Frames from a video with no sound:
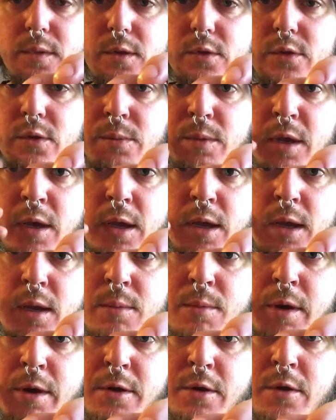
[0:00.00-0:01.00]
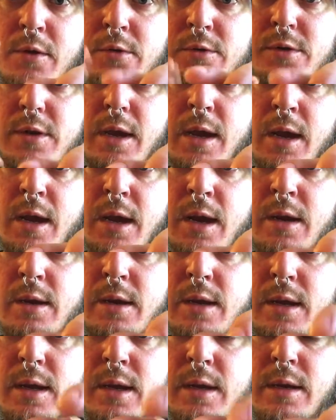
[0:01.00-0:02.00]
to me in my nose, and
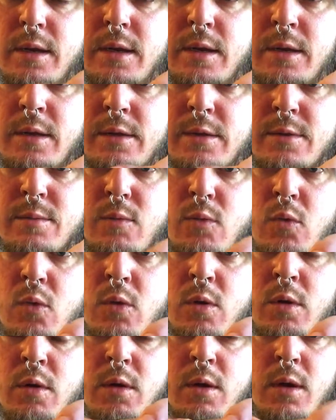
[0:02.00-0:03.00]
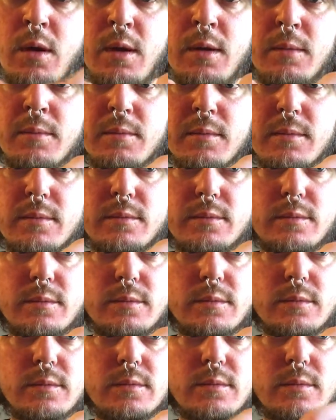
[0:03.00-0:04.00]
it is more
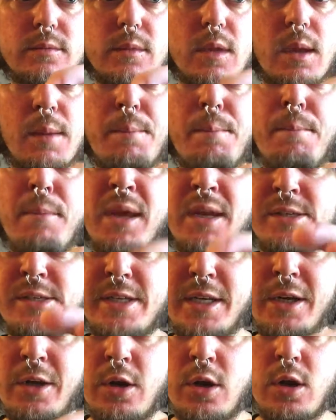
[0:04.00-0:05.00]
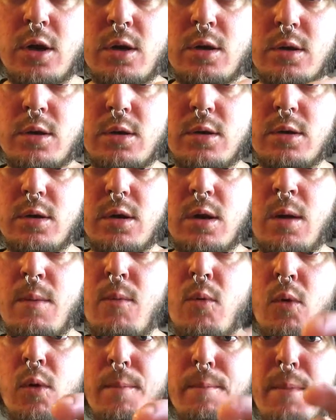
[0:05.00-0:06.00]
mintier, a
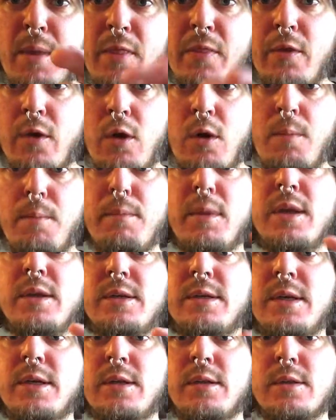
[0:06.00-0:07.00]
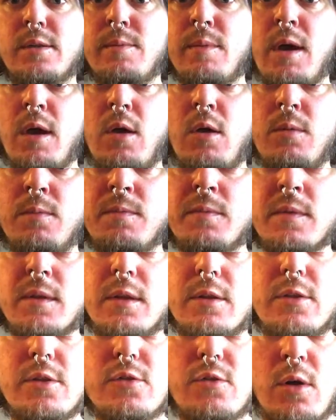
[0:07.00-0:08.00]
more menthol minty smell,
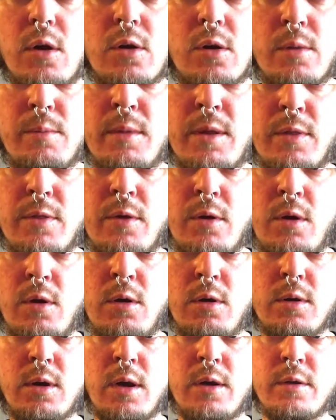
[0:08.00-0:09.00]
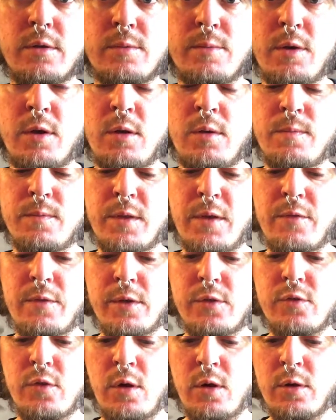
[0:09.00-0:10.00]
stronger menthol kind of smell, definitely
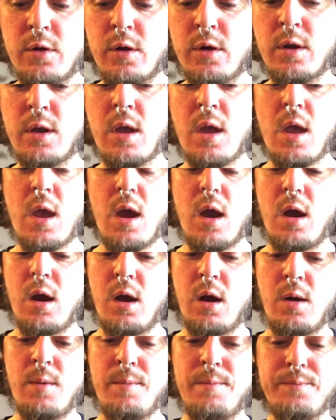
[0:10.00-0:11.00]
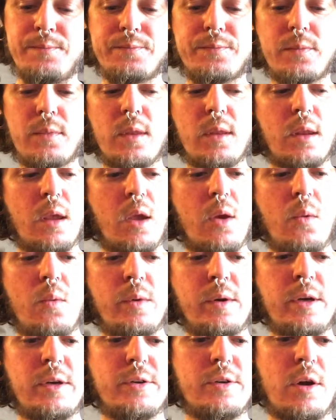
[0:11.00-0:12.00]
stronger.
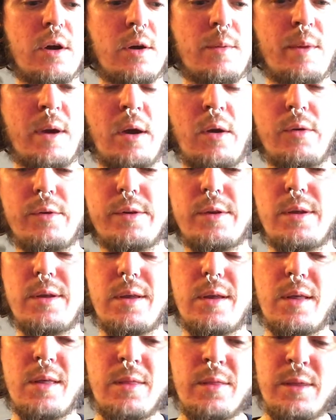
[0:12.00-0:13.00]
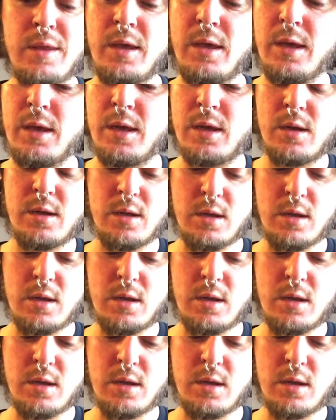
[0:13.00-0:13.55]
We didn't talk about the